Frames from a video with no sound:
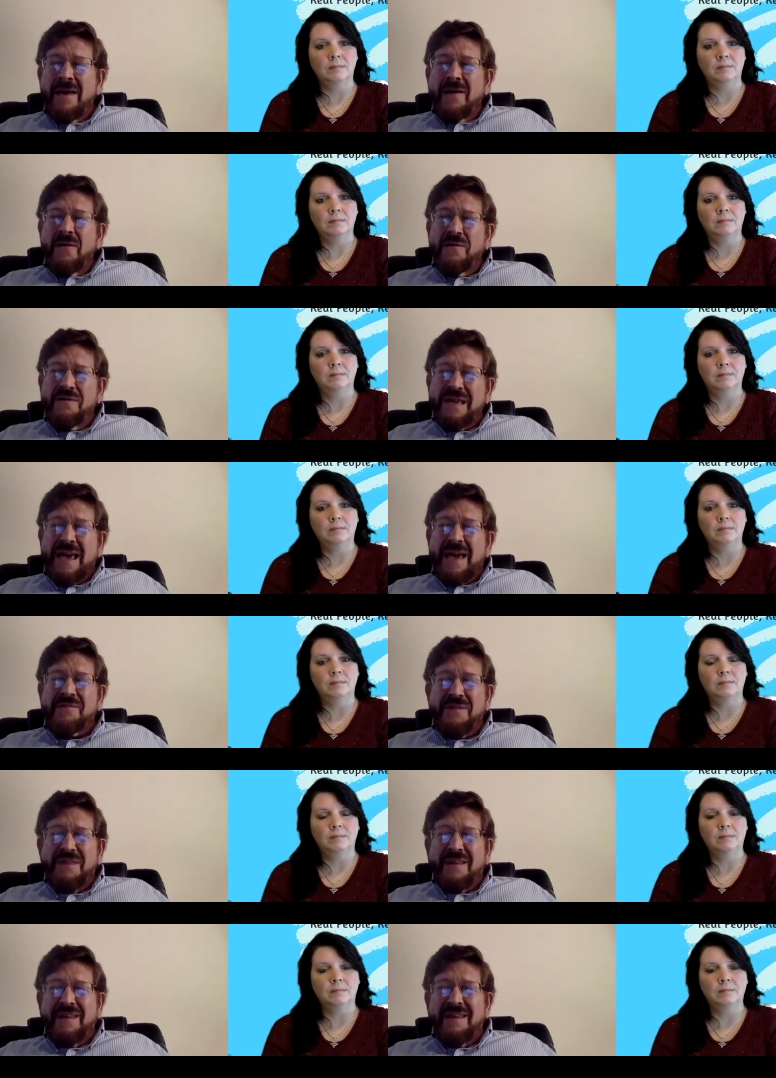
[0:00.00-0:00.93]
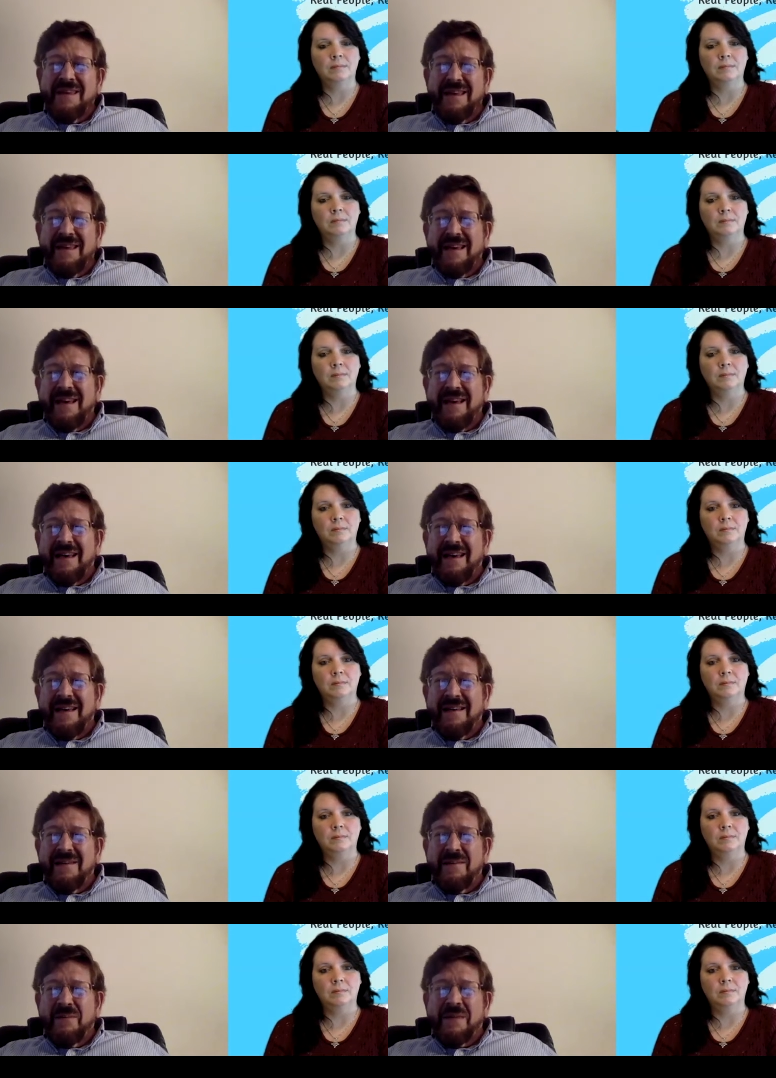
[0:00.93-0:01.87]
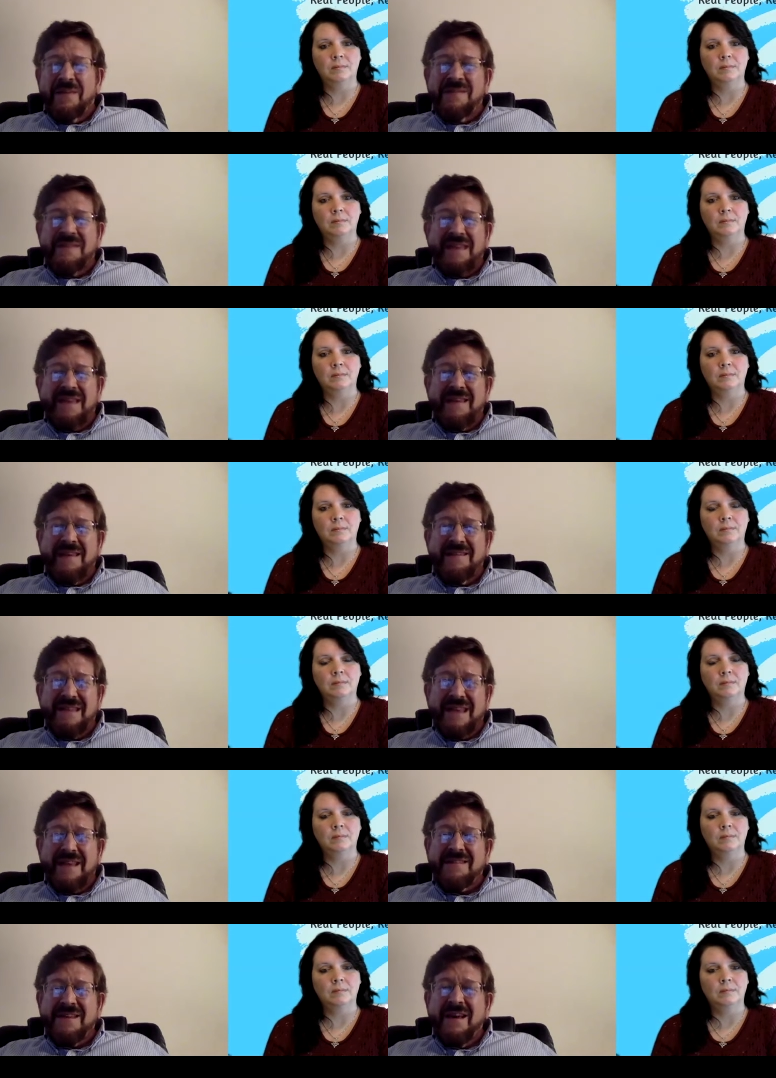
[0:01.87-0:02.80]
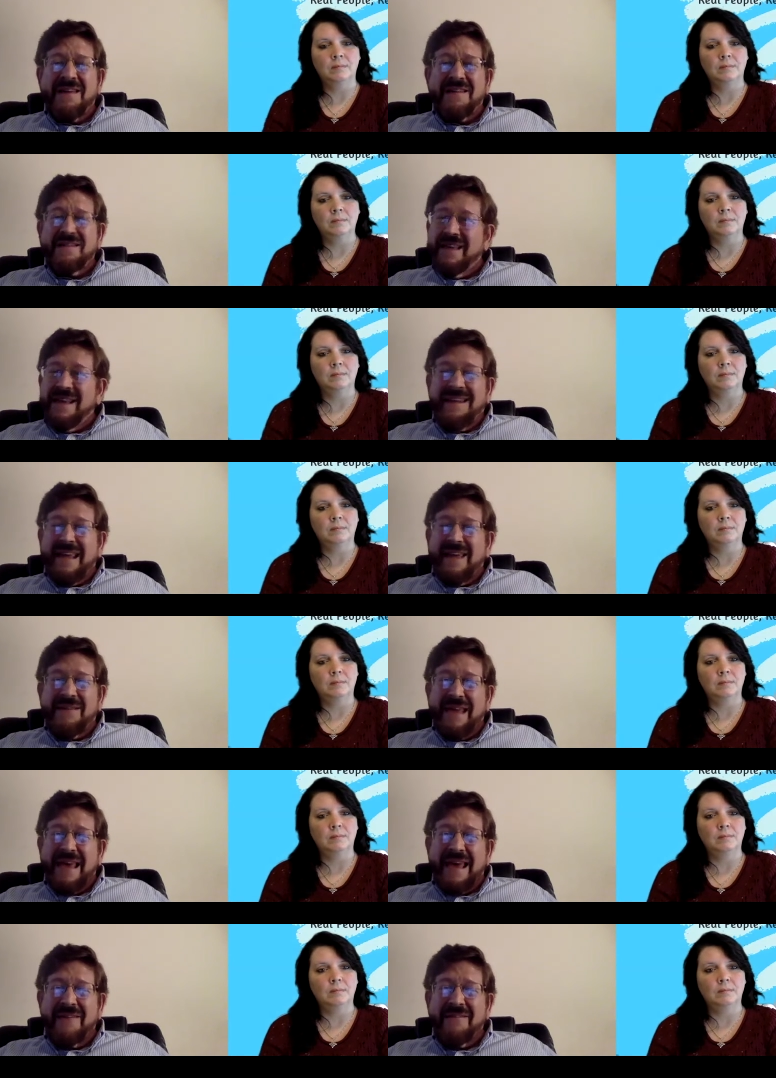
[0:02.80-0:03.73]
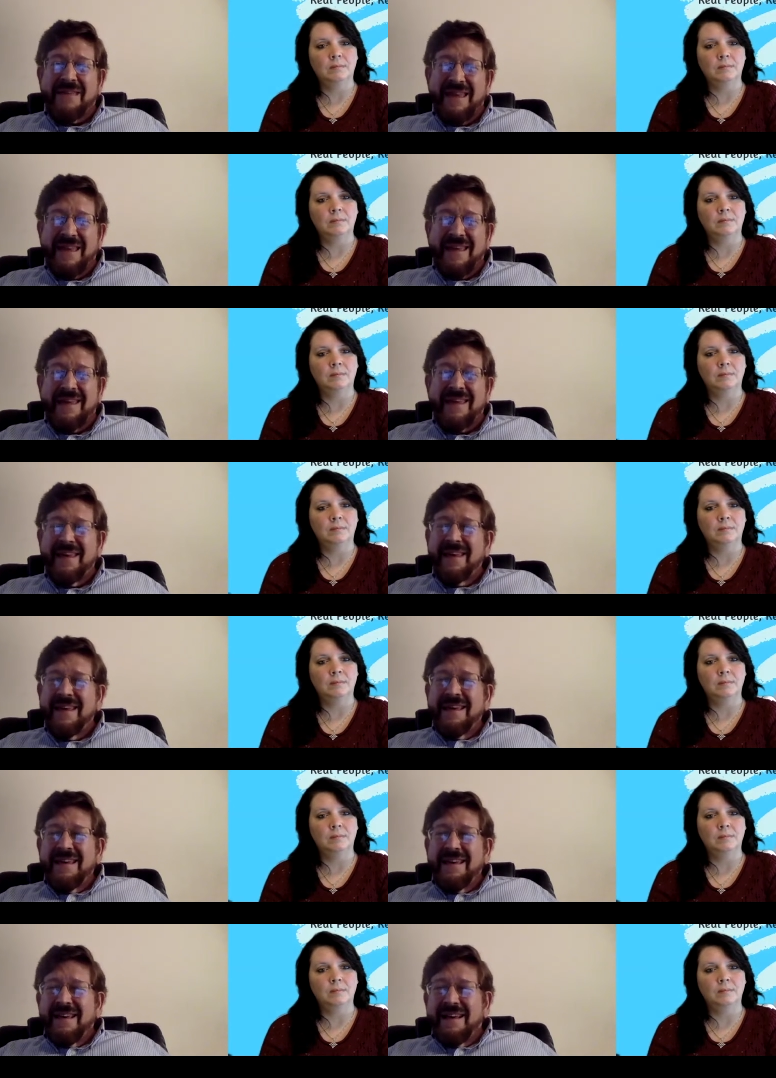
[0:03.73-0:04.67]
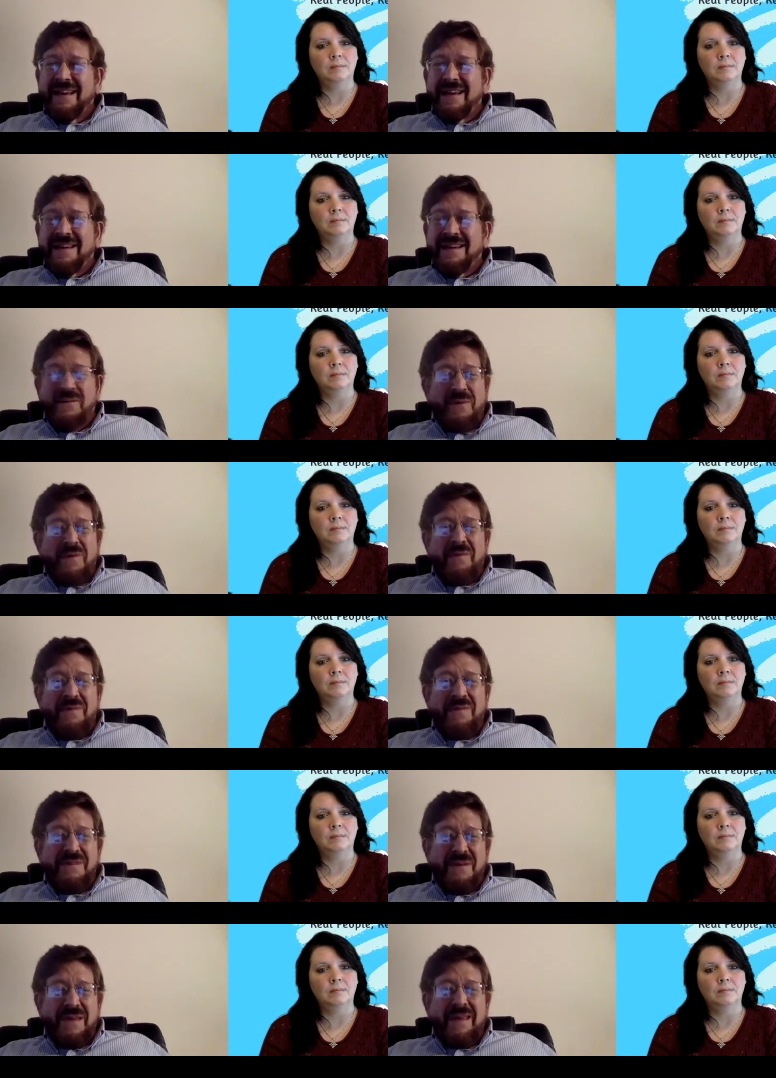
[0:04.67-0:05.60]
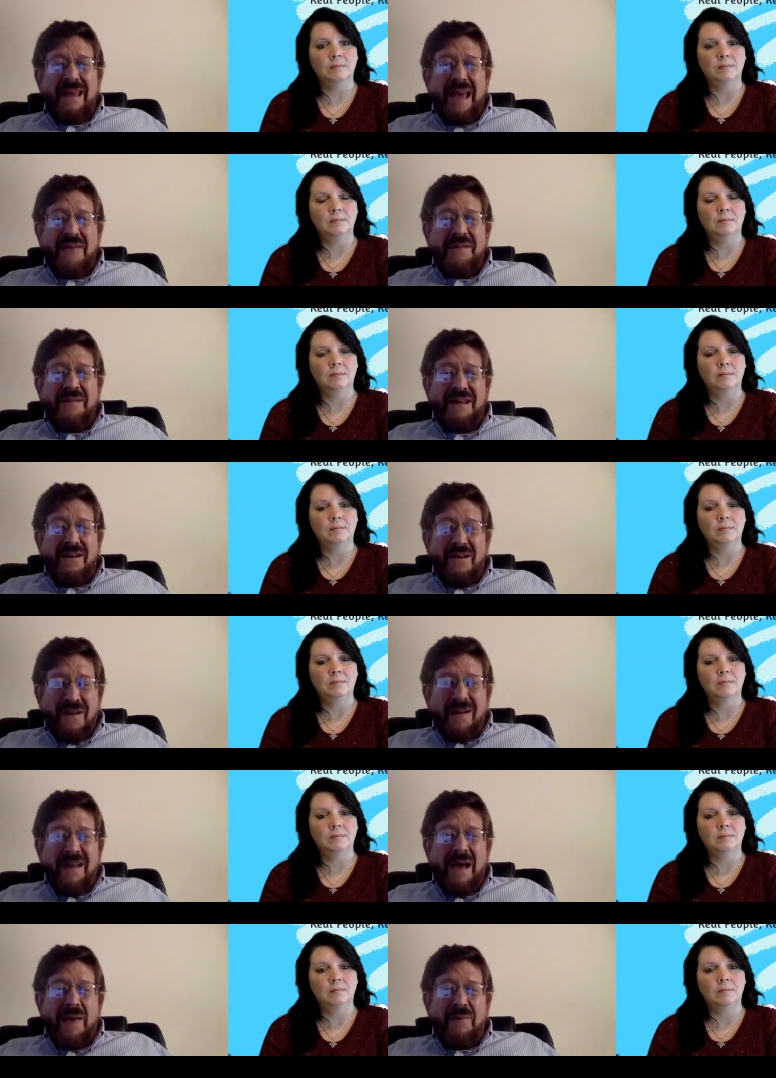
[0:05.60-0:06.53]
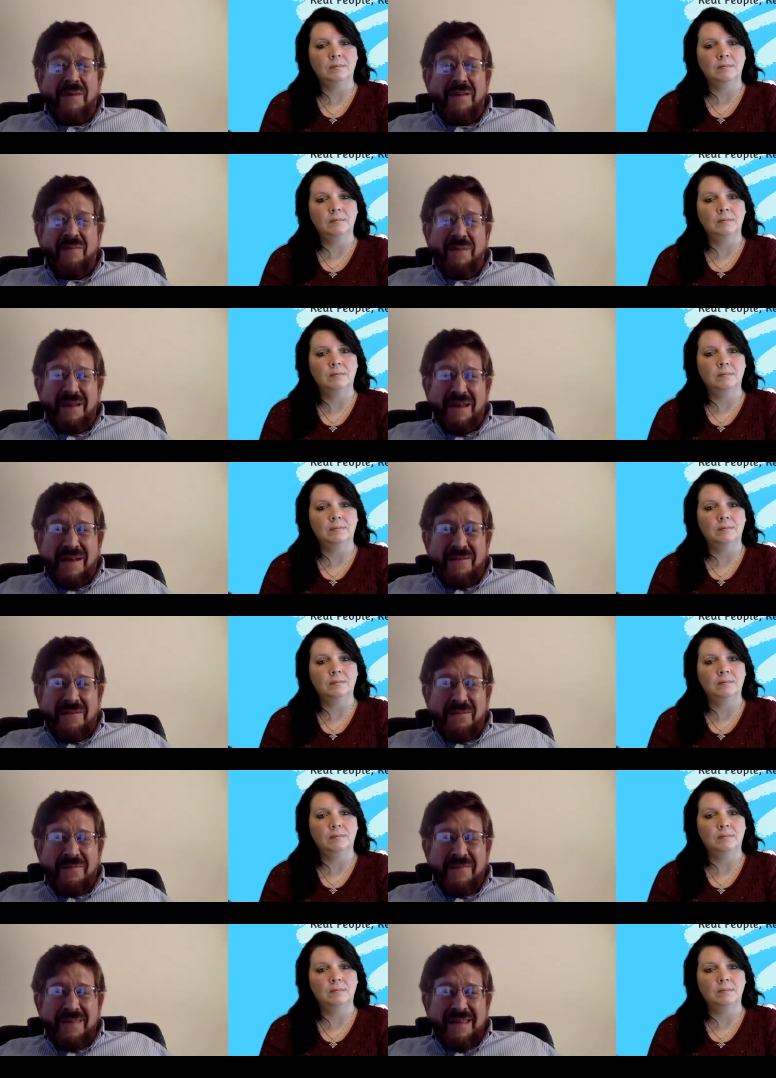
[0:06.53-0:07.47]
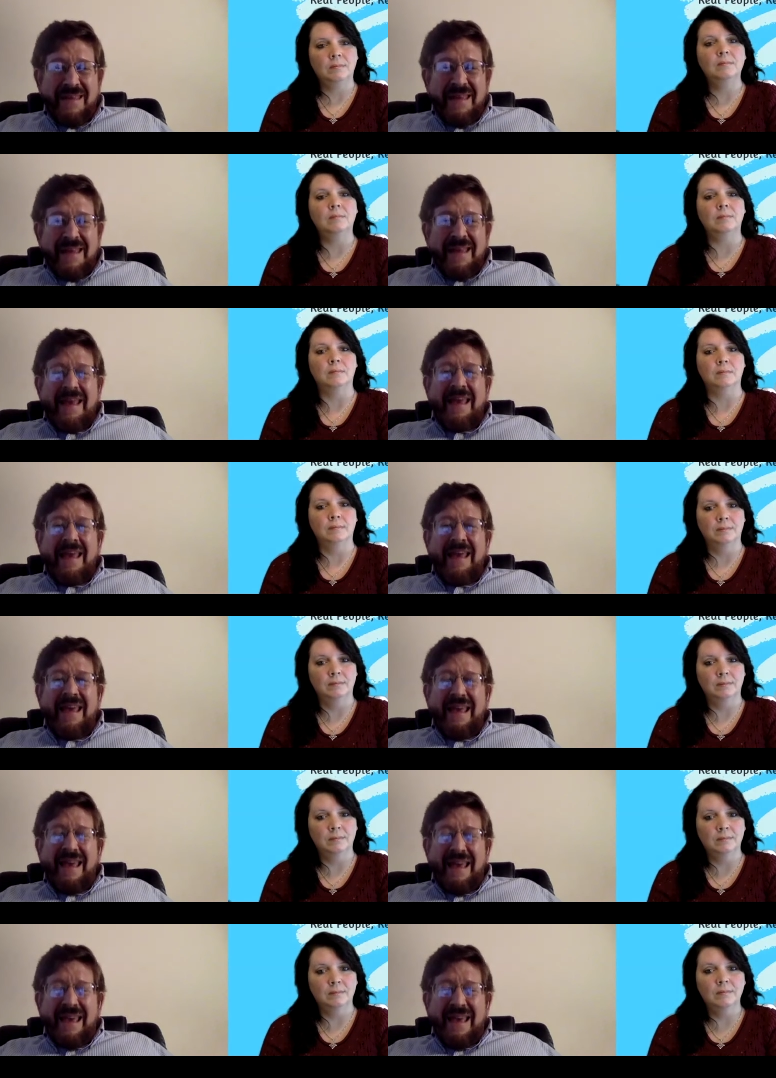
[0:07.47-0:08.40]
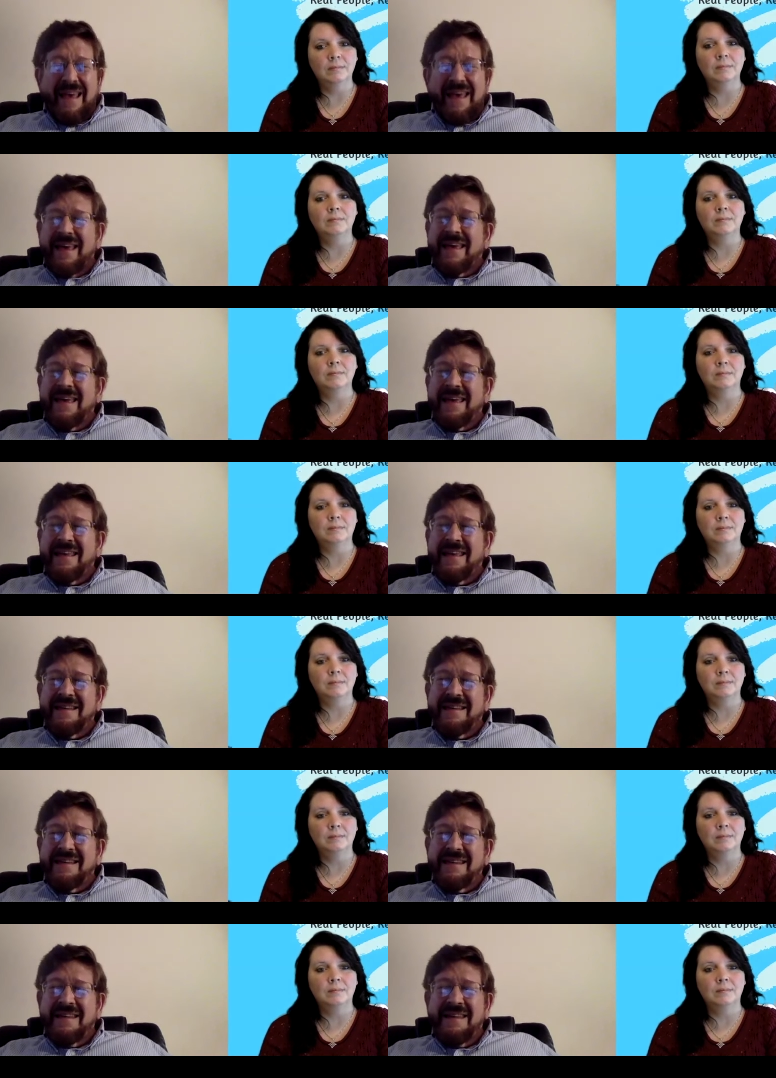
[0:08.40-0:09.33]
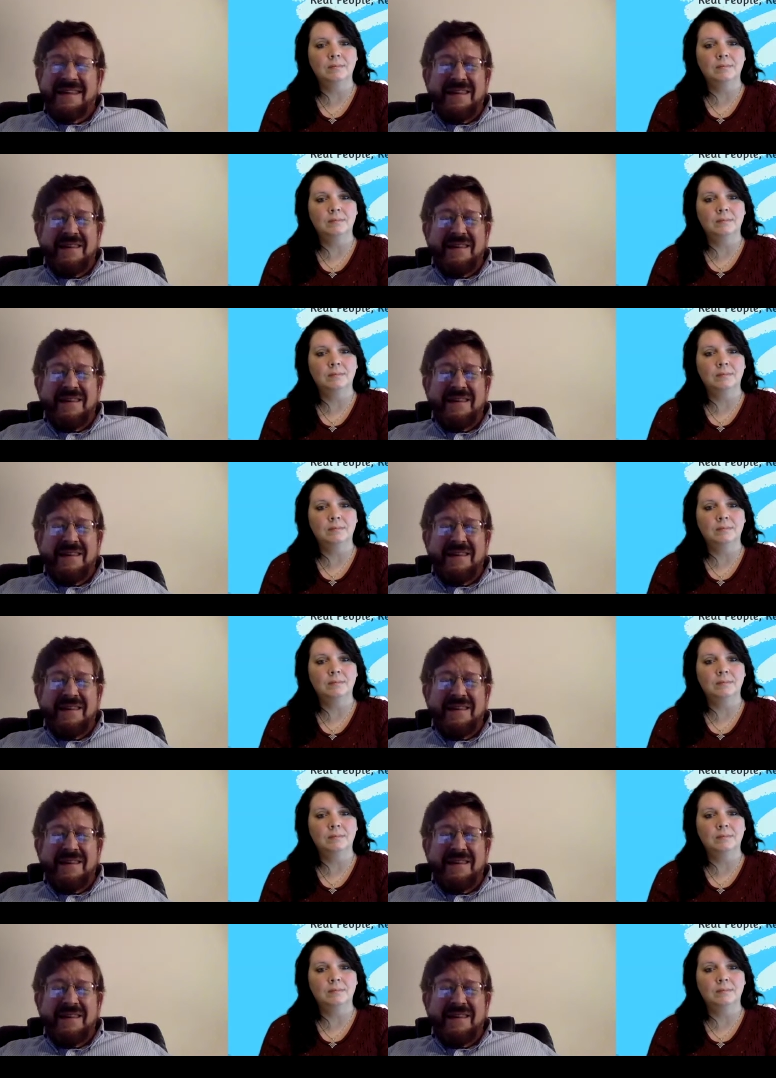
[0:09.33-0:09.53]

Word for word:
Speaker 1: who's actually uh, because he's an ex-con he's not allowed to have a uh, computer so he actually had a hard copy of my novel Mm-hmm. And he